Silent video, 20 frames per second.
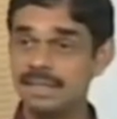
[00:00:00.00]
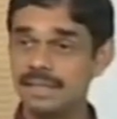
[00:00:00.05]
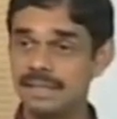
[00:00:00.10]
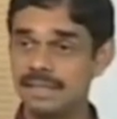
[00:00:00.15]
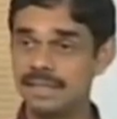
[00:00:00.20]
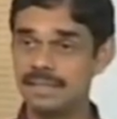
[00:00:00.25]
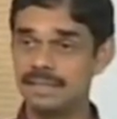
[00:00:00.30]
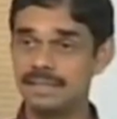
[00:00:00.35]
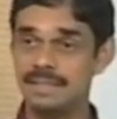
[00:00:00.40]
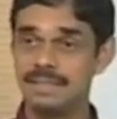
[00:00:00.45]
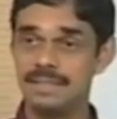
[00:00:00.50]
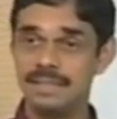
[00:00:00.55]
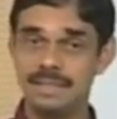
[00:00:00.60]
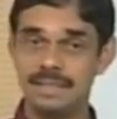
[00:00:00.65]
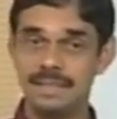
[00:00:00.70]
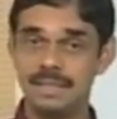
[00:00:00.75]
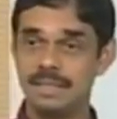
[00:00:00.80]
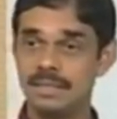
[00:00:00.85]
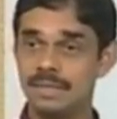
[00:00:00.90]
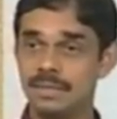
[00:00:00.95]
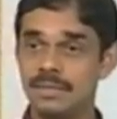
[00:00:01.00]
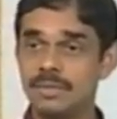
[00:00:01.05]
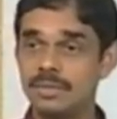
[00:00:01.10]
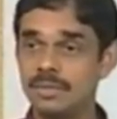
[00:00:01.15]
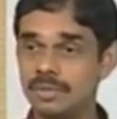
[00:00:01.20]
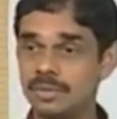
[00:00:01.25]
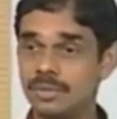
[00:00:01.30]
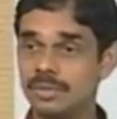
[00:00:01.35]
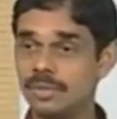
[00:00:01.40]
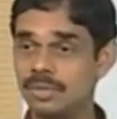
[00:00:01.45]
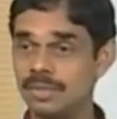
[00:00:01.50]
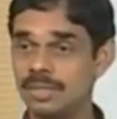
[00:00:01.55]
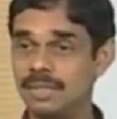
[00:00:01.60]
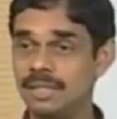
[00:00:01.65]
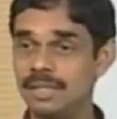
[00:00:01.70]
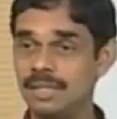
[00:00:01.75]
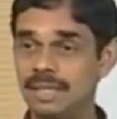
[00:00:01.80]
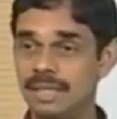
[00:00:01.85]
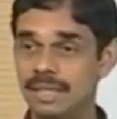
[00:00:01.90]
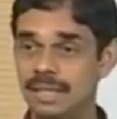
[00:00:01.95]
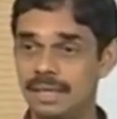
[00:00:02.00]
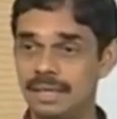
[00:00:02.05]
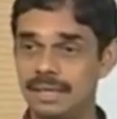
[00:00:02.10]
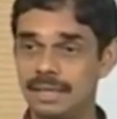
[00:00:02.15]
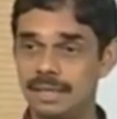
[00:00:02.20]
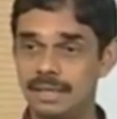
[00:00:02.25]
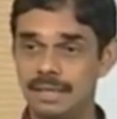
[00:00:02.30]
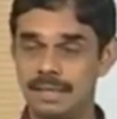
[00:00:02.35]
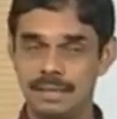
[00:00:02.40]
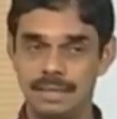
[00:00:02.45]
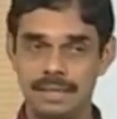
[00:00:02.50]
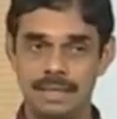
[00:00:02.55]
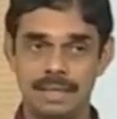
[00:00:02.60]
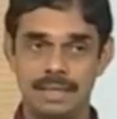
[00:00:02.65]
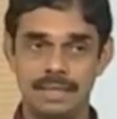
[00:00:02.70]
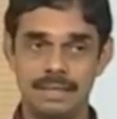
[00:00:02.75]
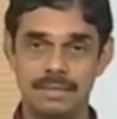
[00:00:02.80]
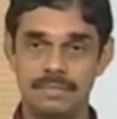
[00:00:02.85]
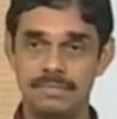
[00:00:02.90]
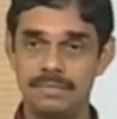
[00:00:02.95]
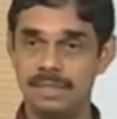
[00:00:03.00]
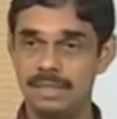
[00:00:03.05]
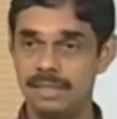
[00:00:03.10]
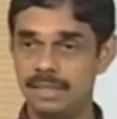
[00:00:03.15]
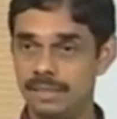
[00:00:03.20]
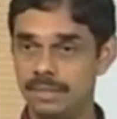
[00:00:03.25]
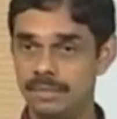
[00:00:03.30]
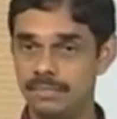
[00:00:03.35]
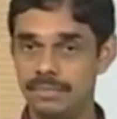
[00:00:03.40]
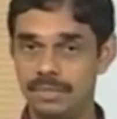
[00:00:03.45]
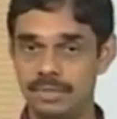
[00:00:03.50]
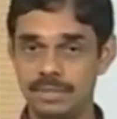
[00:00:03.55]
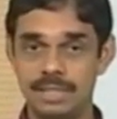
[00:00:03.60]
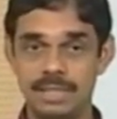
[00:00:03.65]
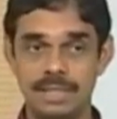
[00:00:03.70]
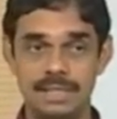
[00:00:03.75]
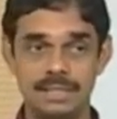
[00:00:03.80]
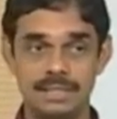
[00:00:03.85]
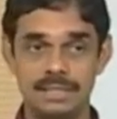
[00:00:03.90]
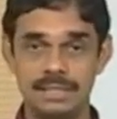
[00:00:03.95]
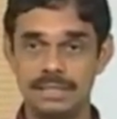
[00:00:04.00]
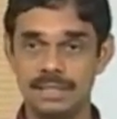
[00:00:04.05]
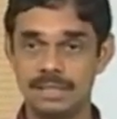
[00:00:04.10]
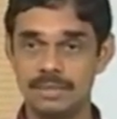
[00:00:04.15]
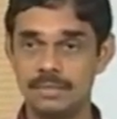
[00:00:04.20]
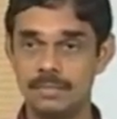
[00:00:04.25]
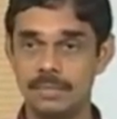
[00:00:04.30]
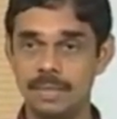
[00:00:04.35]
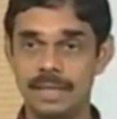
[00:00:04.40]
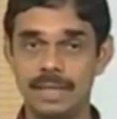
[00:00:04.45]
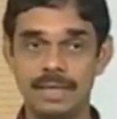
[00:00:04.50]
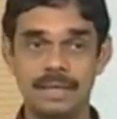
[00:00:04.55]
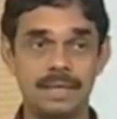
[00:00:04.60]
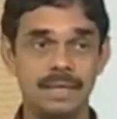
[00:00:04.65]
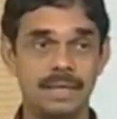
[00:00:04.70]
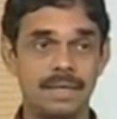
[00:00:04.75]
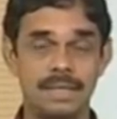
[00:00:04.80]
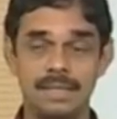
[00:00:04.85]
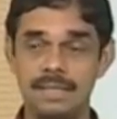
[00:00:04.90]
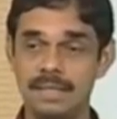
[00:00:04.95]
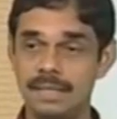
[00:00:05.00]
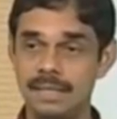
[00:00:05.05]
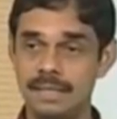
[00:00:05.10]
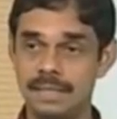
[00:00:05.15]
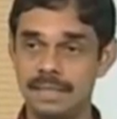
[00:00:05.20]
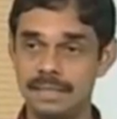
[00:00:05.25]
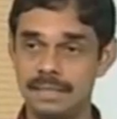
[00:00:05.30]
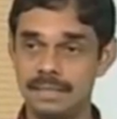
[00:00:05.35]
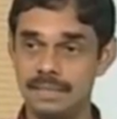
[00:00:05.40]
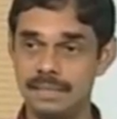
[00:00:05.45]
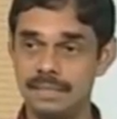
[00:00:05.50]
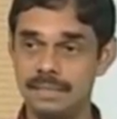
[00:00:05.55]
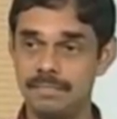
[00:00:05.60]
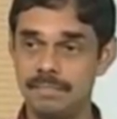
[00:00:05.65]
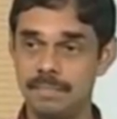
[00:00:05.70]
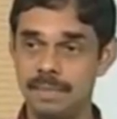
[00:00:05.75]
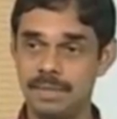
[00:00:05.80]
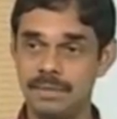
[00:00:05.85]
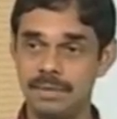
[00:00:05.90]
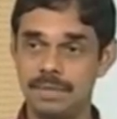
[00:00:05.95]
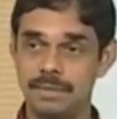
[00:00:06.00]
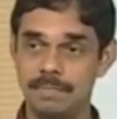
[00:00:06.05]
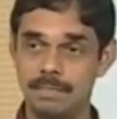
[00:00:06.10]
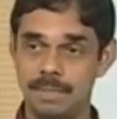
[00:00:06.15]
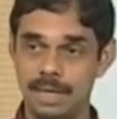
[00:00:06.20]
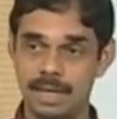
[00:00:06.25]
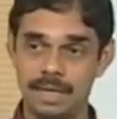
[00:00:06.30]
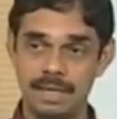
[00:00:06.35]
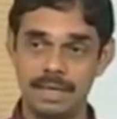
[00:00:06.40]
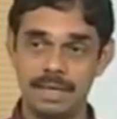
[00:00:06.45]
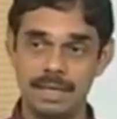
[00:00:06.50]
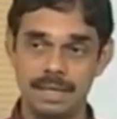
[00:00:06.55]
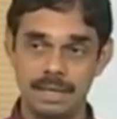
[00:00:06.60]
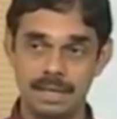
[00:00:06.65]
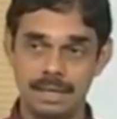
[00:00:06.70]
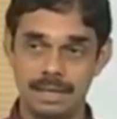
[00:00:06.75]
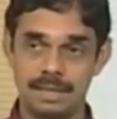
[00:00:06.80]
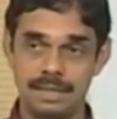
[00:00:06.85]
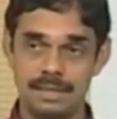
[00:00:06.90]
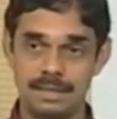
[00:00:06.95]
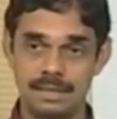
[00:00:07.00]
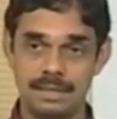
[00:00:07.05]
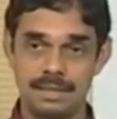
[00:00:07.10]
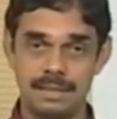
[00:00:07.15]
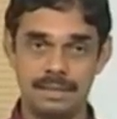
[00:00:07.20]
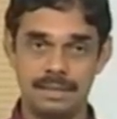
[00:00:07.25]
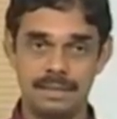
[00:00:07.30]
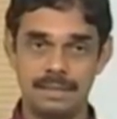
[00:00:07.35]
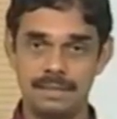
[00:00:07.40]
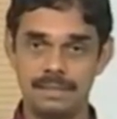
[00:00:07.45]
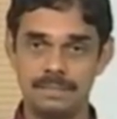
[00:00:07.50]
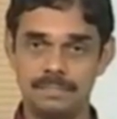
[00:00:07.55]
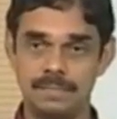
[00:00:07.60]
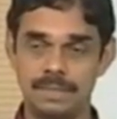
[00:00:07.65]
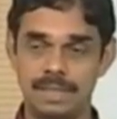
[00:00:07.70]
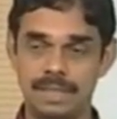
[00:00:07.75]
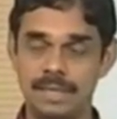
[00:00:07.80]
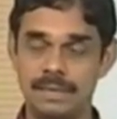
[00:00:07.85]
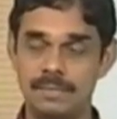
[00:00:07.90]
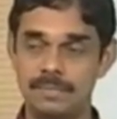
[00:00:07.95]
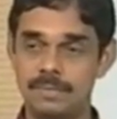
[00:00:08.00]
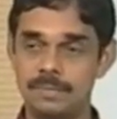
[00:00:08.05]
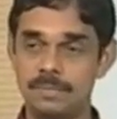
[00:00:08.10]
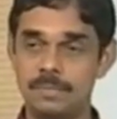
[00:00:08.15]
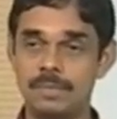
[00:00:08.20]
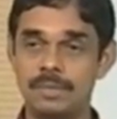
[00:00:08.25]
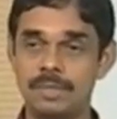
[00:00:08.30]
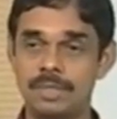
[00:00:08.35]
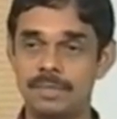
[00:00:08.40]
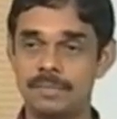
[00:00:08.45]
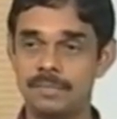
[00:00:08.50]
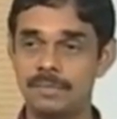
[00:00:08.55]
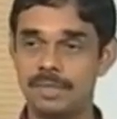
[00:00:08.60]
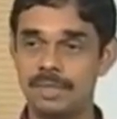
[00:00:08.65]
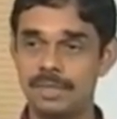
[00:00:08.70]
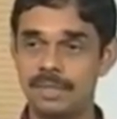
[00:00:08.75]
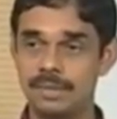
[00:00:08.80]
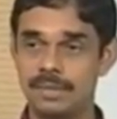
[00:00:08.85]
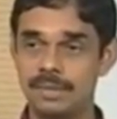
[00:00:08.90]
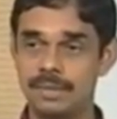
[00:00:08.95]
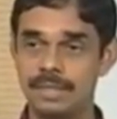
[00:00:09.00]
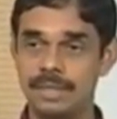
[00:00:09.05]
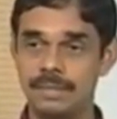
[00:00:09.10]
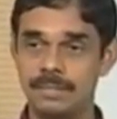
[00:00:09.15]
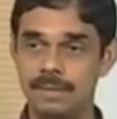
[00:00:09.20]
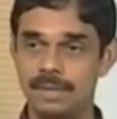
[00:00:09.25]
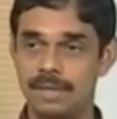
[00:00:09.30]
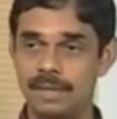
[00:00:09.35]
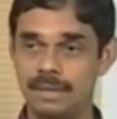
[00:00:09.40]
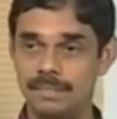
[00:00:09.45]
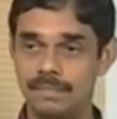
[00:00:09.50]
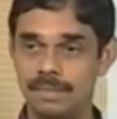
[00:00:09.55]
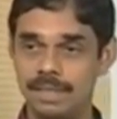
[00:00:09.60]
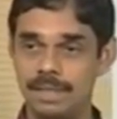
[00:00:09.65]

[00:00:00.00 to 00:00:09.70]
indicates the growth or decay Uh, of the of the oscillations, and omega real indicates the periodic part, and uh, I have spoken about it already, but let